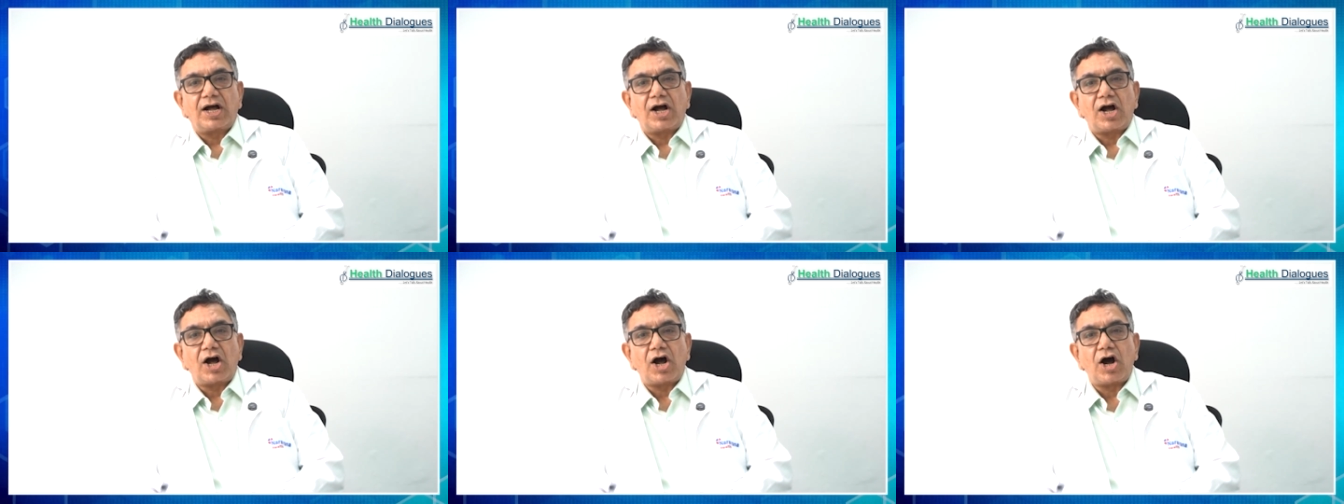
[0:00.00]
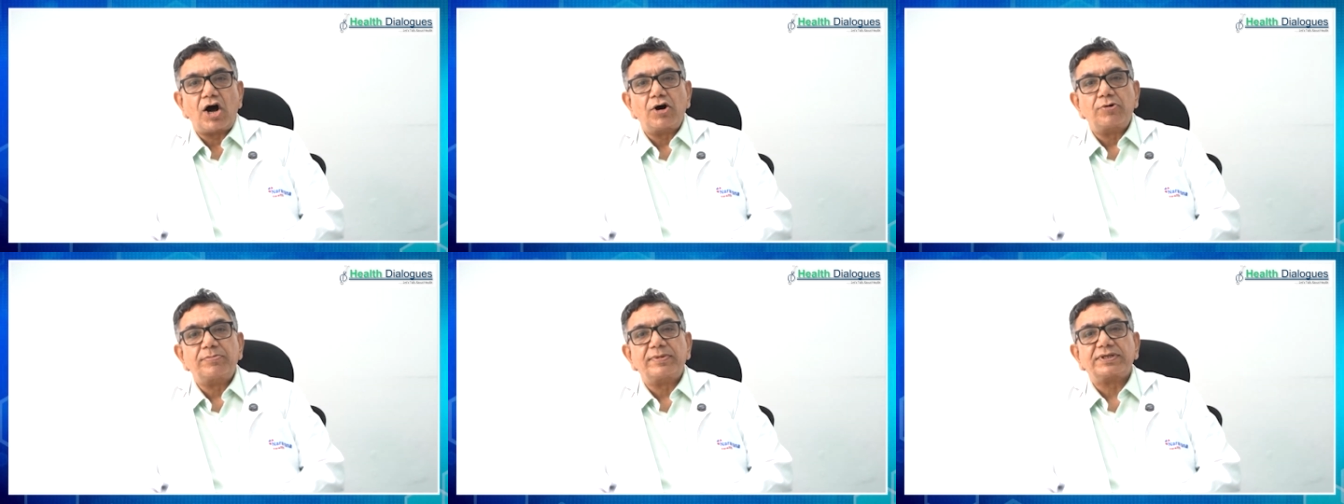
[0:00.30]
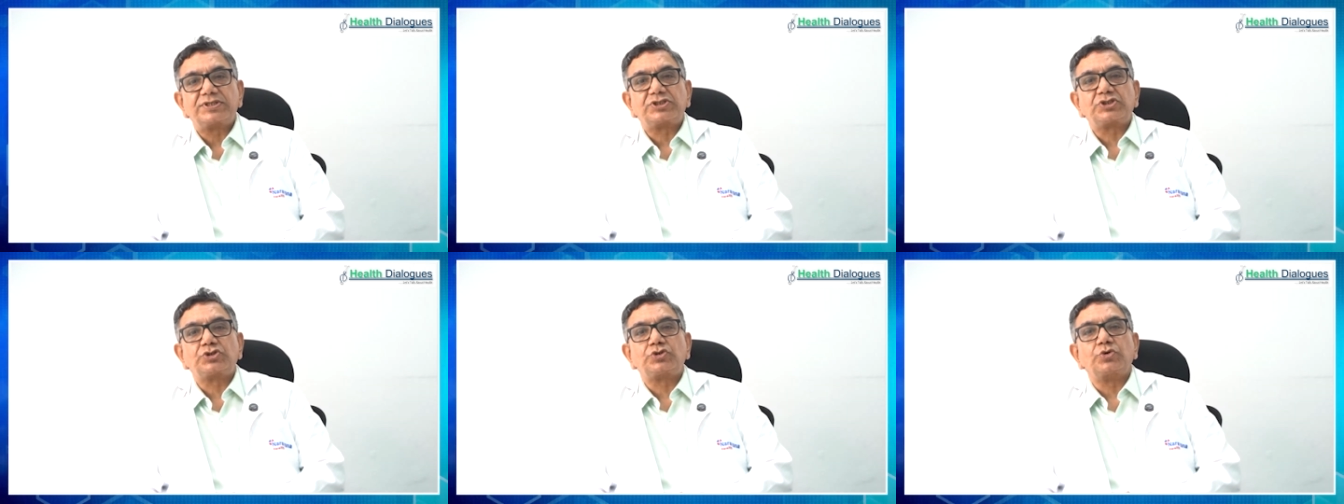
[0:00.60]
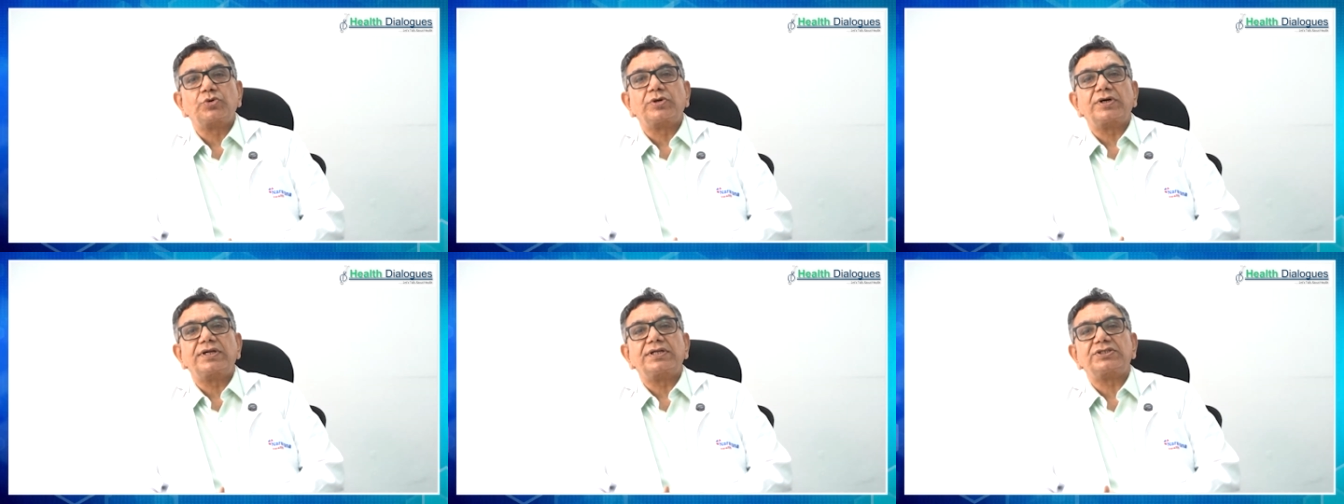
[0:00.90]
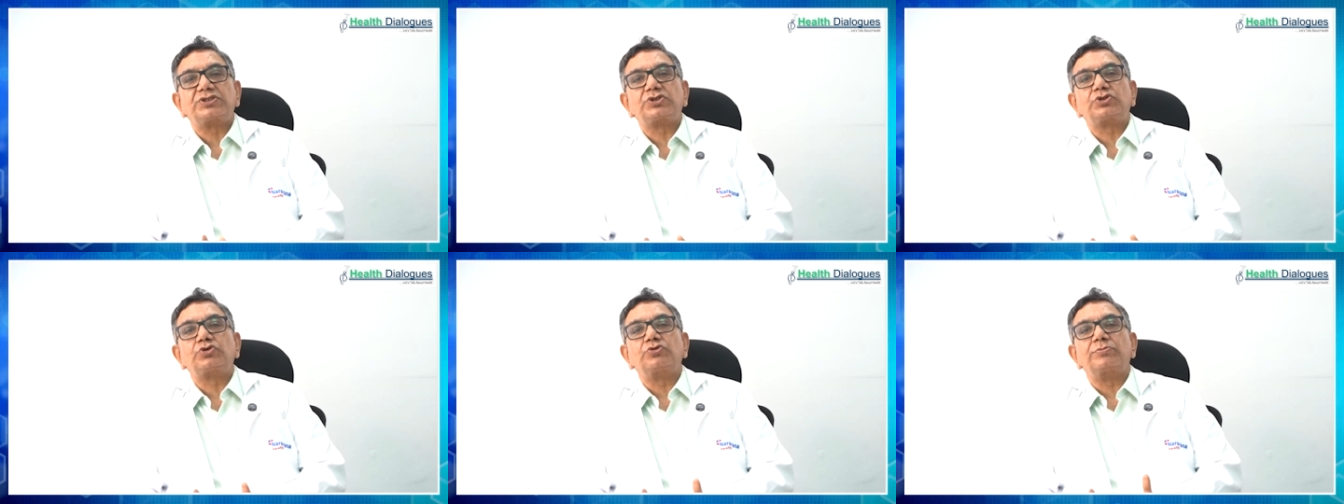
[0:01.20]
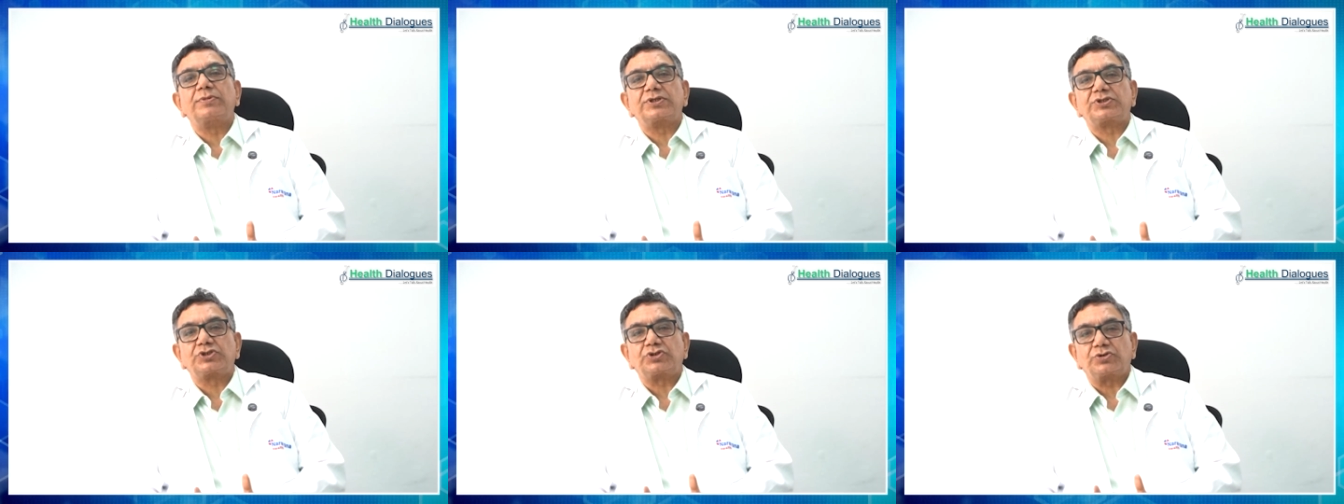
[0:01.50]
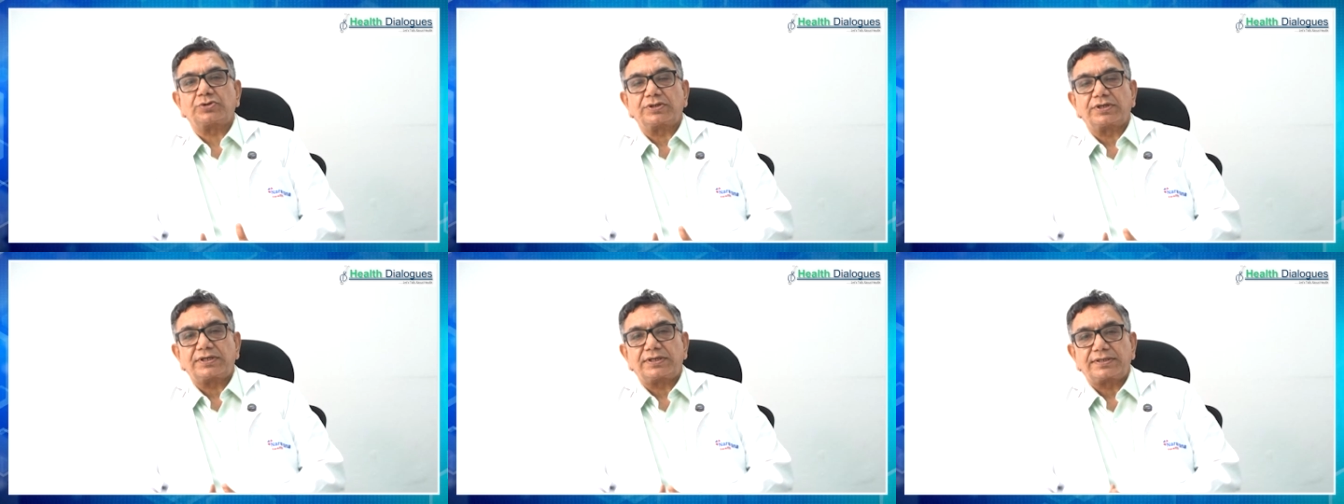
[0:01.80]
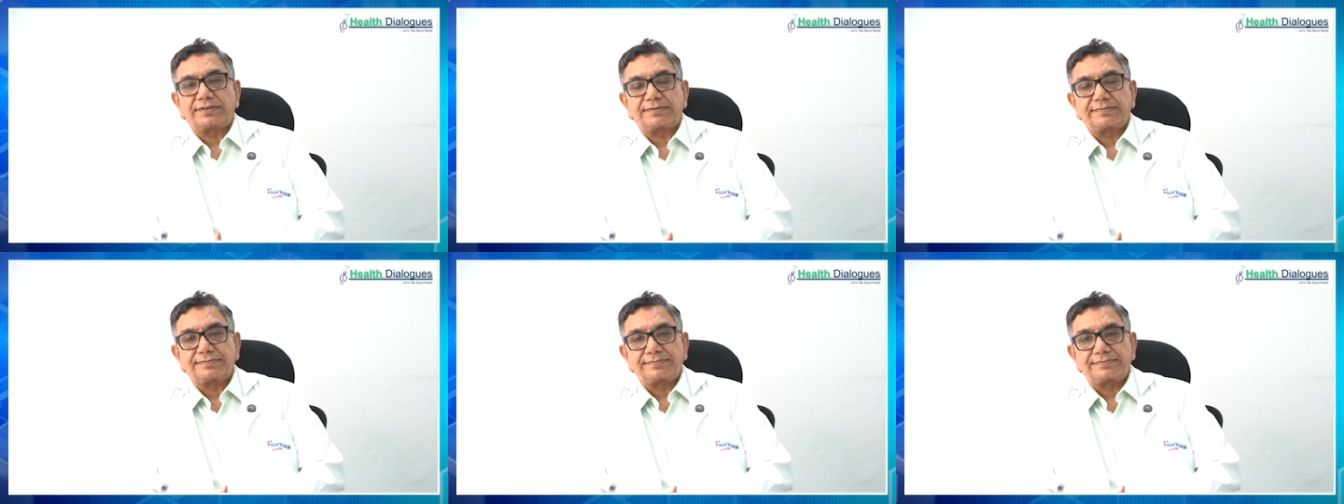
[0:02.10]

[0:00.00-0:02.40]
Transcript: How much sugar is too much sugar?